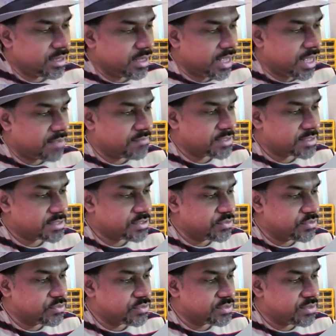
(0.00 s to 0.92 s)
I've just
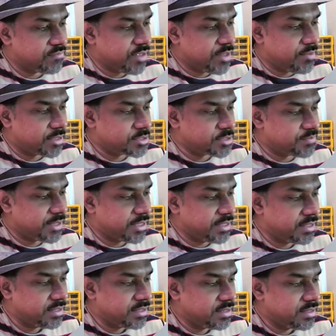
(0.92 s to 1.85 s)
used the V bus
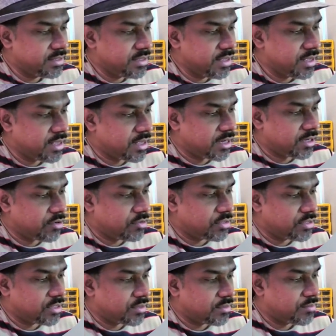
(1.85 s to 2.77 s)
pin connected on
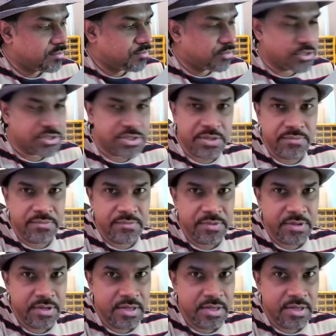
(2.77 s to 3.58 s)
the positive,